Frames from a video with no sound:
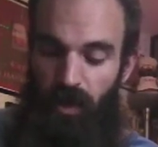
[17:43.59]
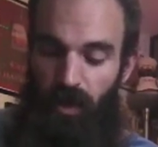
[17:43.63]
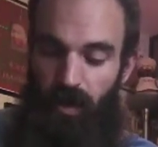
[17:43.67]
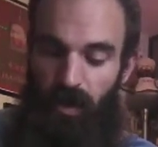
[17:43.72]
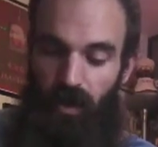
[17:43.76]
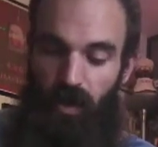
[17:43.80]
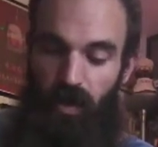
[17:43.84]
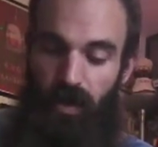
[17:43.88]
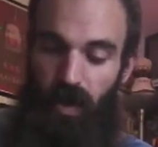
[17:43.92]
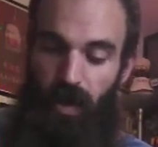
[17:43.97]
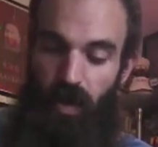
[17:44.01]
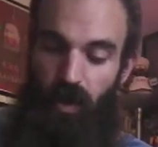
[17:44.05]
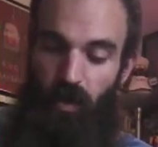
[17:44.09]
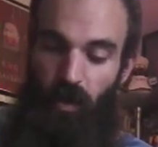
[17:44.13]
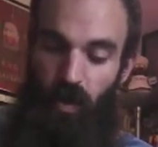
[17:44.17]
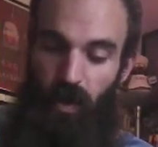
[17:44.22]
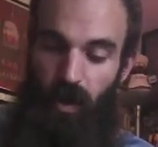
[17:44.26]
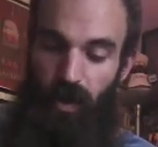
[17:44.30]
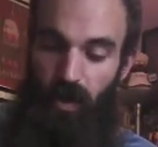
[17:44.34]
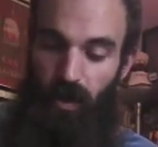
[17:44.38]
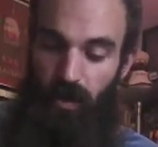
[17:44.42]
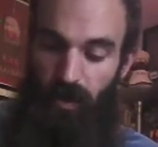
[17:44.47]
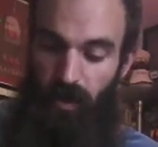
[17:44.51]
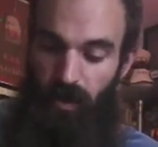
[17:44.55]
It'll take a
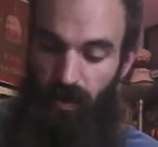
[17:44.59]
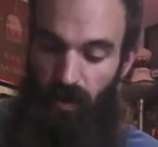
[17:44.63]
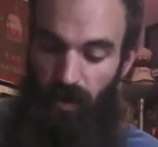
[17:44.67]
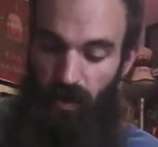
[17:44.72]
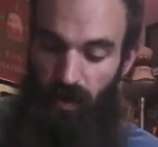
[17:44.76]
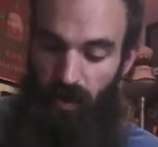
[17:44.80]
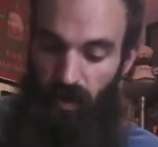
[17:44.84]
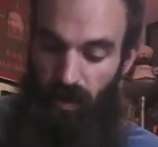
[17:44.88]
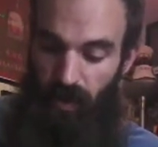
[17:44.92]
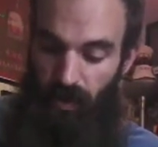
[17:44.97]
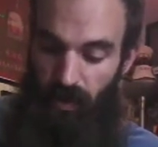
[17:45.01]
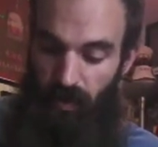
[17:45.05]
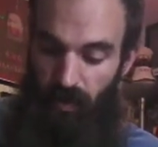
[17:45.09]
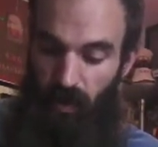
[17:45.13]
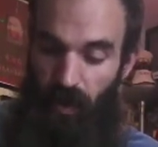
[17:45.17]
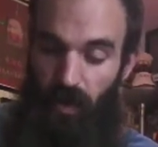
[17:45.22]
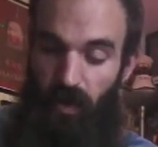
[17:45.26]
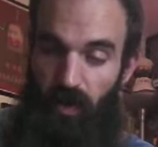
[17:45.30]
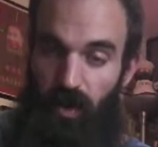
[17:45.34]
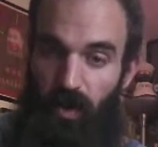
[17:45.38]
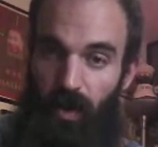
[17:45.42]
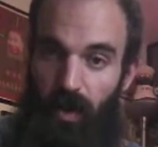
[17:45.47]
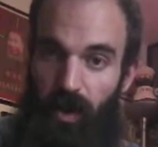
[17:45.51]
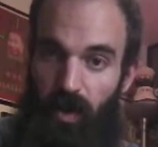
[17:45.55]
while because, man,
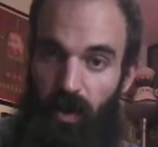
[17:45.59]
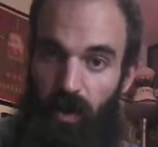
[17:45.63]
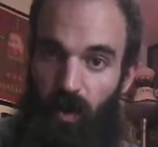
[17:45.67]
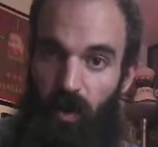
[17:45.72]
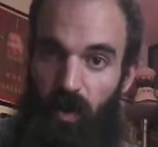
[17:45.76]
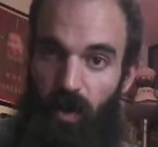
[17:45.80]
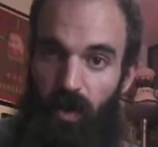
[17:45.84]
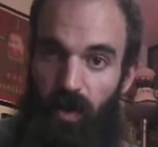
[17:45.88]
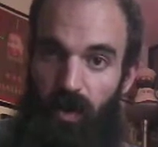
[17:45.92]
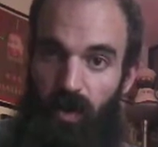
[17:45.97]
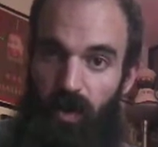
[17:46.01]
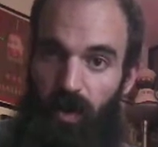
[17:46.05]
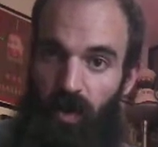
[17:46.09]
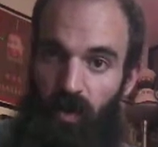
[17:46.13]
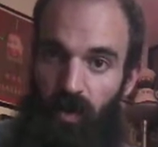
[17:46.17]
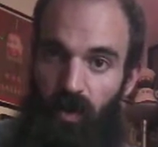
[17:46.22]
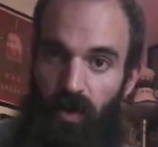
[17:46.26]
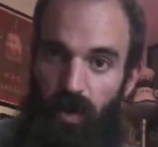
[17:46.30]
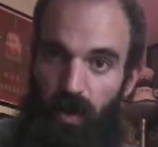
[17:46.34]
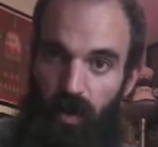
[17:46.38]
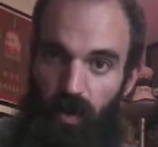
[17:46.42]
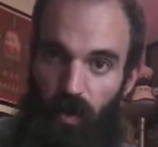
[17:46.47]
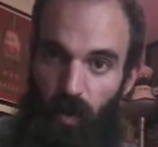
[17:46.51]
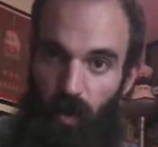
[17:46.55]
there's a lot of chords. Like, there's
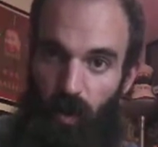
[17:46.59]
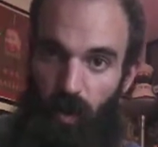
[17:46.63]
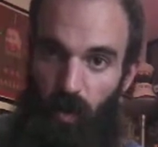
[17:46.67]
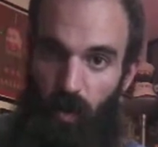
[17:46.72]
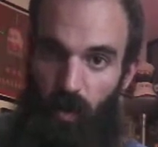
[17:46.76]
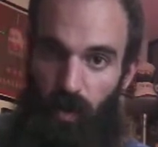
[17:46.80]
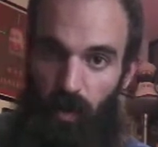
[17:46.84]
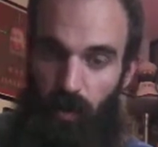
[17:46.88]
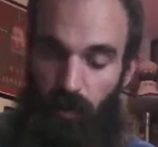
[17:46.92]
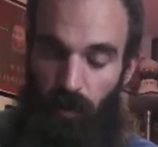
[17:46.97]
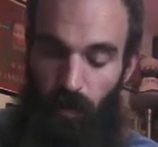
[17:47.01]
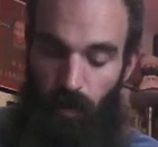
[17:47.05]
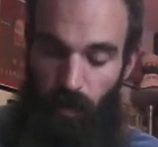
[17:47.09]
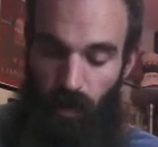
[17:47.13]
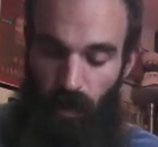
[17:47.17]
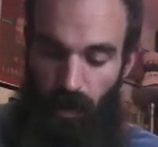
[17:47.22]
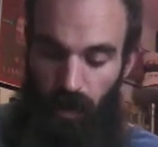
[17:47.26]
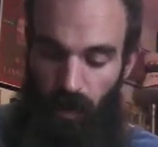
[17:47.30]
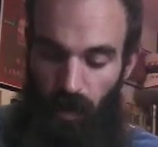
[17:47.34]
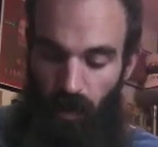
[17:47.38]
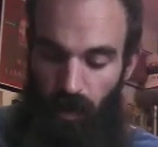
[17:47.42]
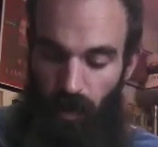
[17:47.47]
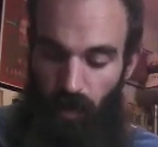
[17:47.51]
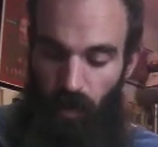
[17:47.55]
like 21 of them.
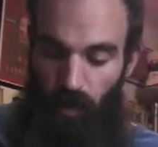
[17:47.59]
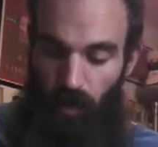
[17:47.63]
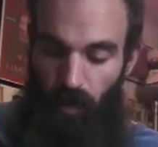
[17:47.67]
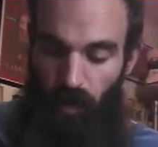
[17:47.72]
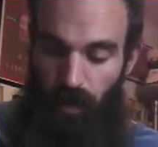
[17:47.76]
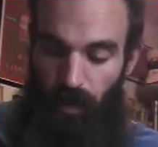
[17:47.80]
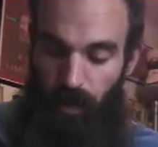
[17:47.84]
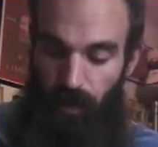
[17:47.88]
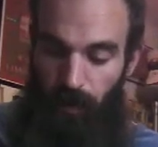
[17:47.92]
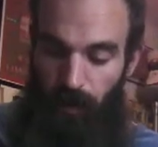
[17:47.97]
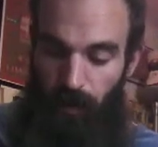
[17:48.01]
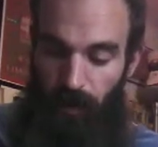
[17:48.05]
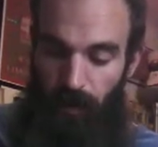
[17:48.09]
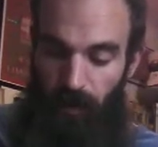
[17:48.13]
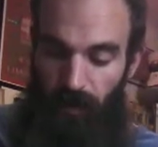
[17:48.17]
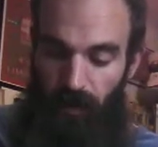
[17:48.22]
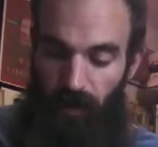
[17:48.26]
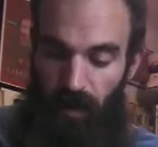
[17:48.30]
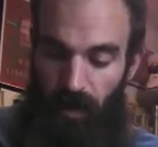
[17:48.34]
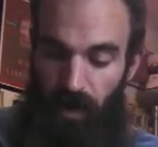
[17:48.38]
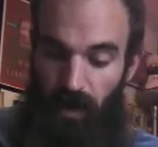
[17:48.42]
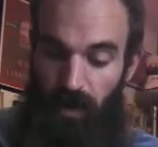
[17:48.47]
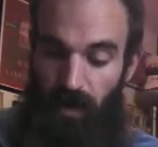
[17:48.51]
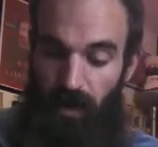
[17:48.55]
But
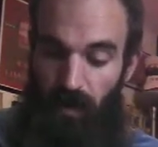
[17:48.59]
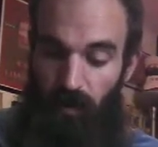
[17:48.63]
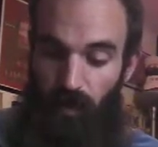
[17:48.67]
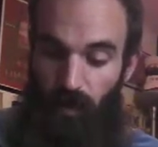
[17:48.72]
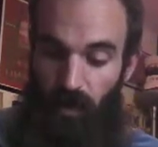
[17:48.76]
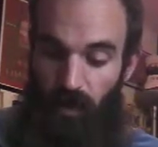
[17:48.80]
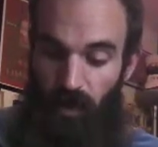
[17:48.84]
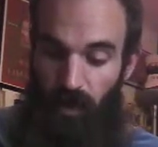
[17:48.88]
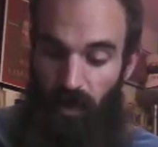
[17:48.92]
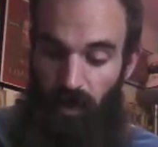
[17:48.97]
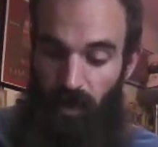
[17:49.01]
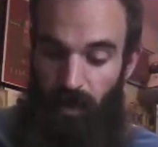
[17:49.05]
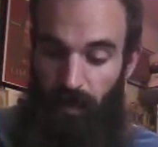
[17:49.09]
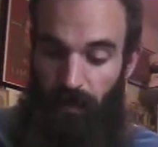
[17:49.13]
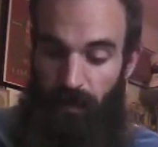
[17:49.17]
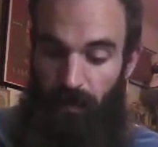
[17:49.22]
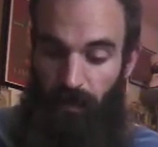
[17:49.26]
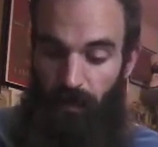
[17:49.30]
that's everything.